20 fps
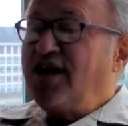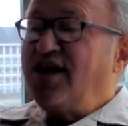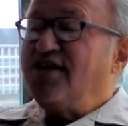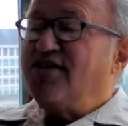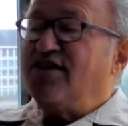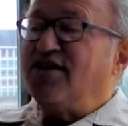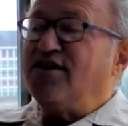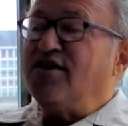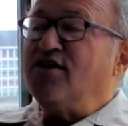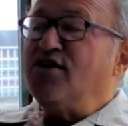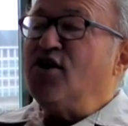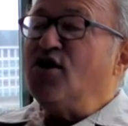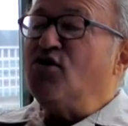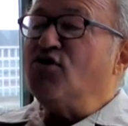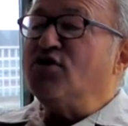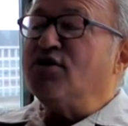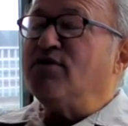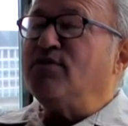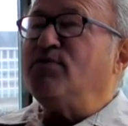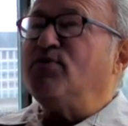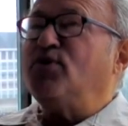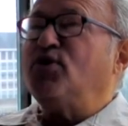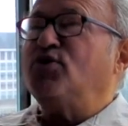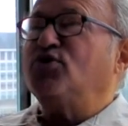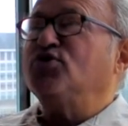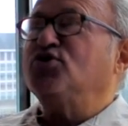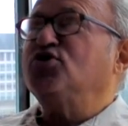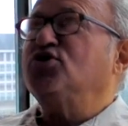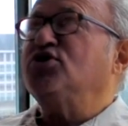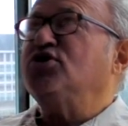That no
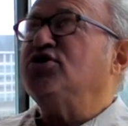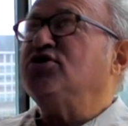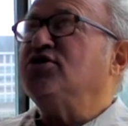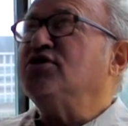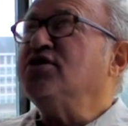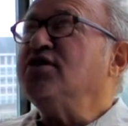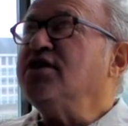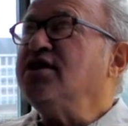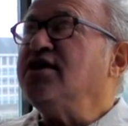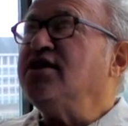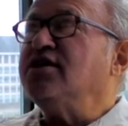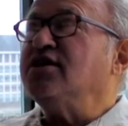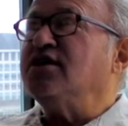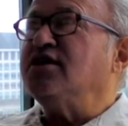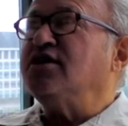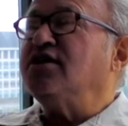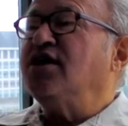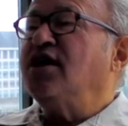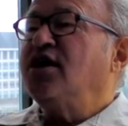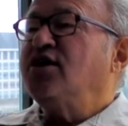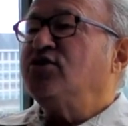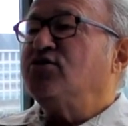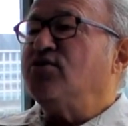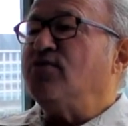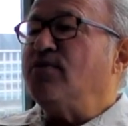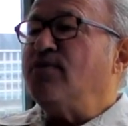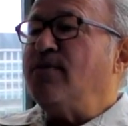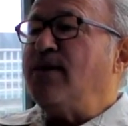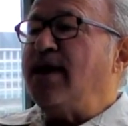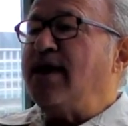compulsion is needed
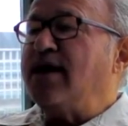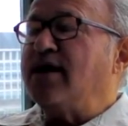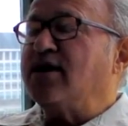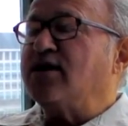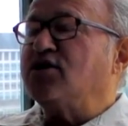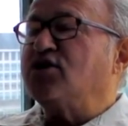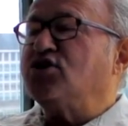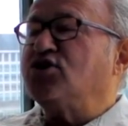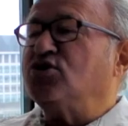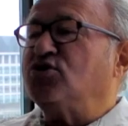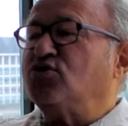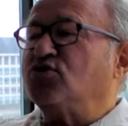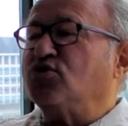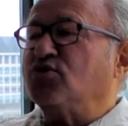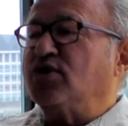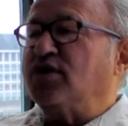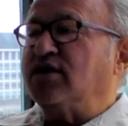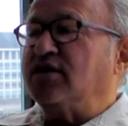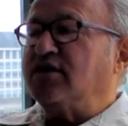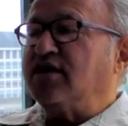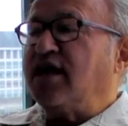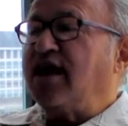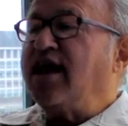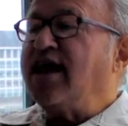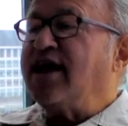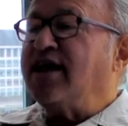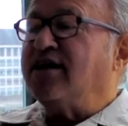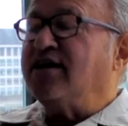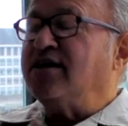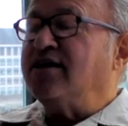to make children
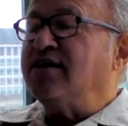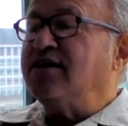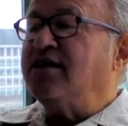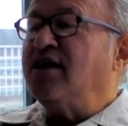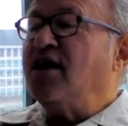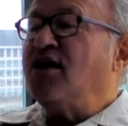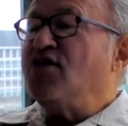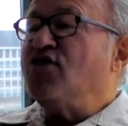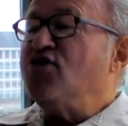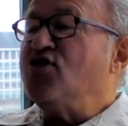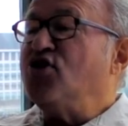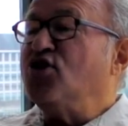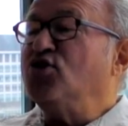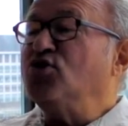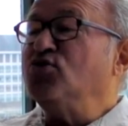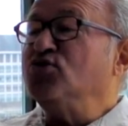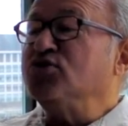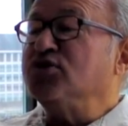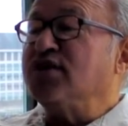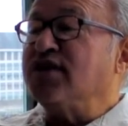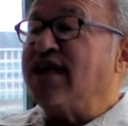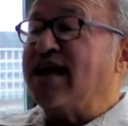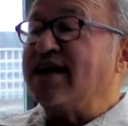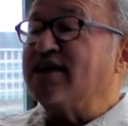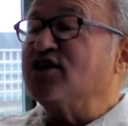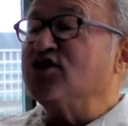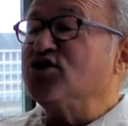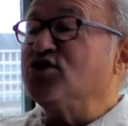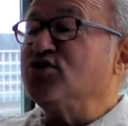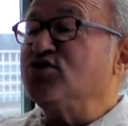attend those
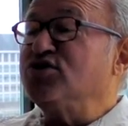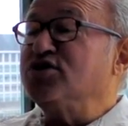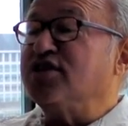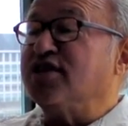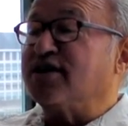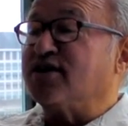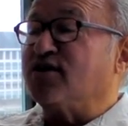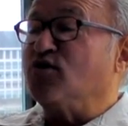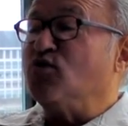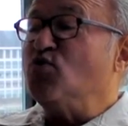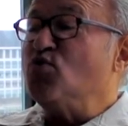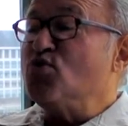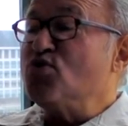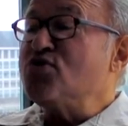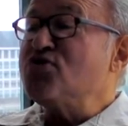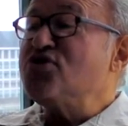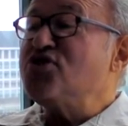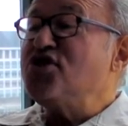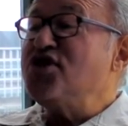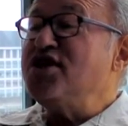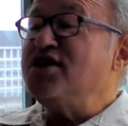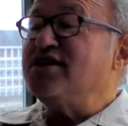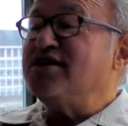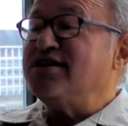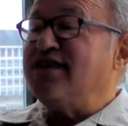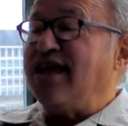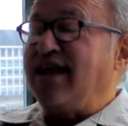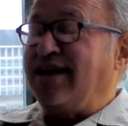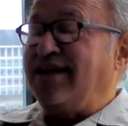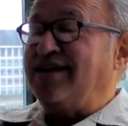lectures that are worth the
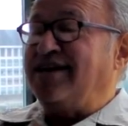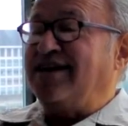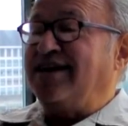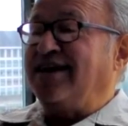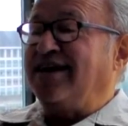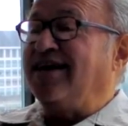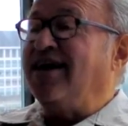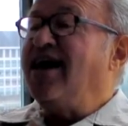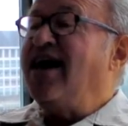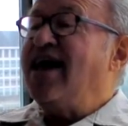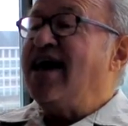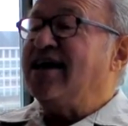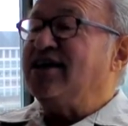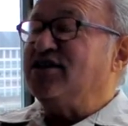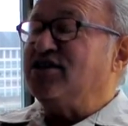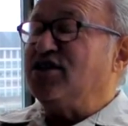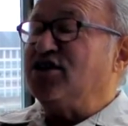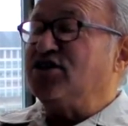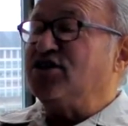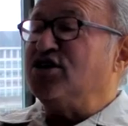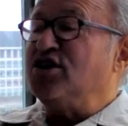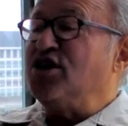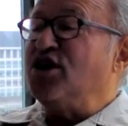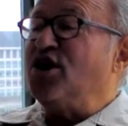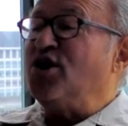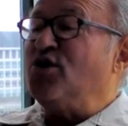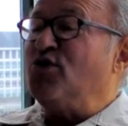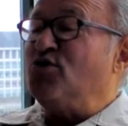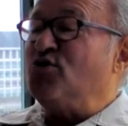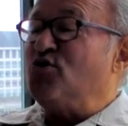attending, as is
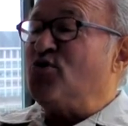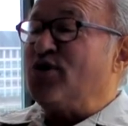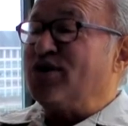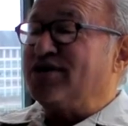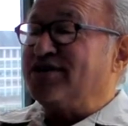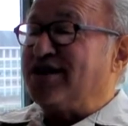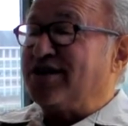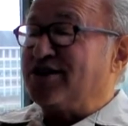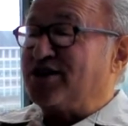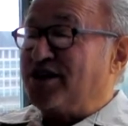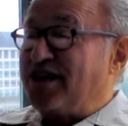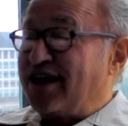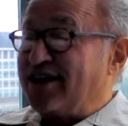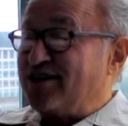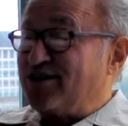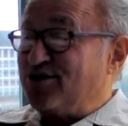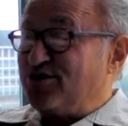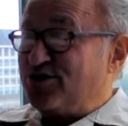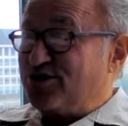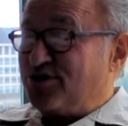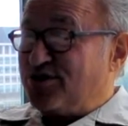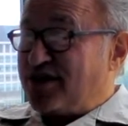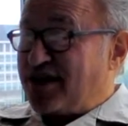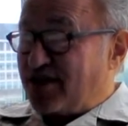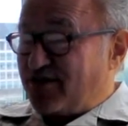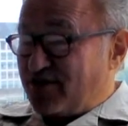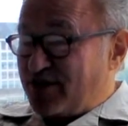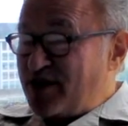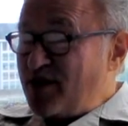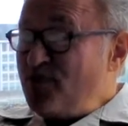known where such lectures are
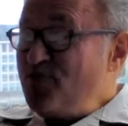given.